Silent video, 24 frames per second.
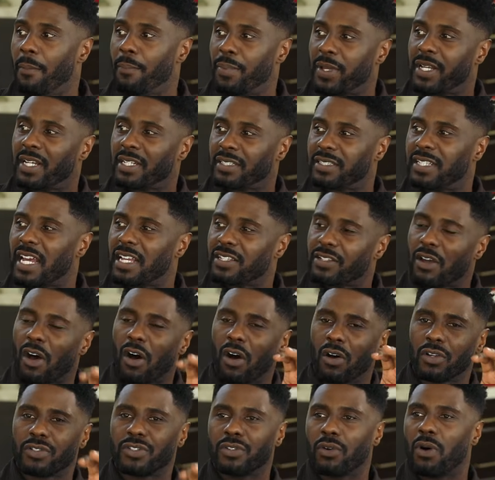Because that's
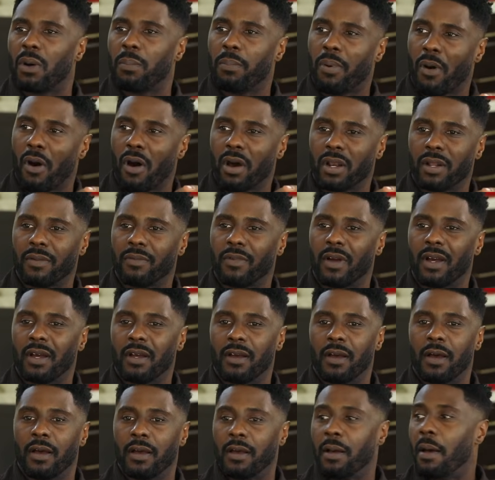also a part of
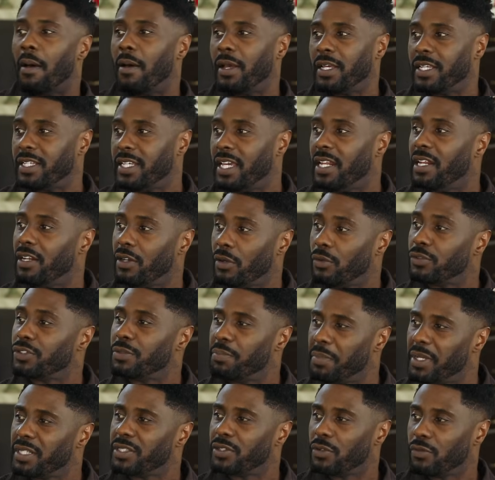getting
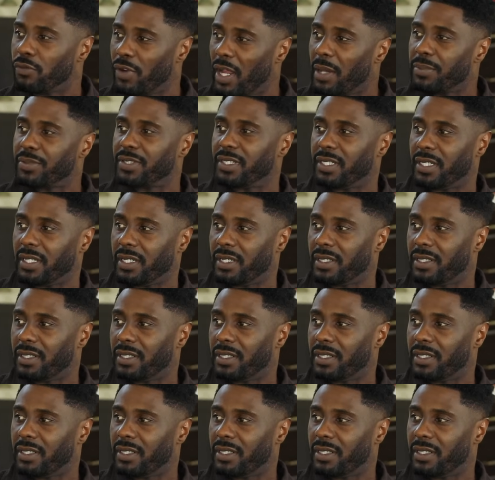those mental reps in.